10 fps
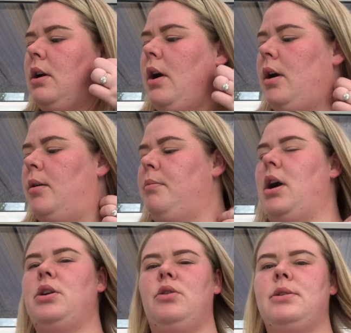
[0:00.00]
I
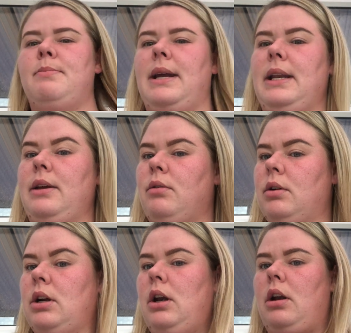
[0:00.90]
use mainly
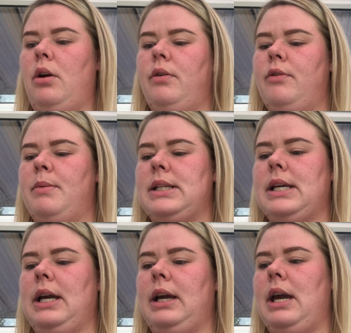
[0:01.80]
Glow for my
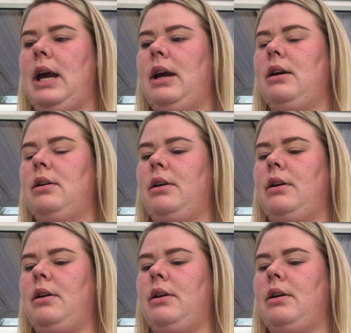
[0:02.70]
skincare.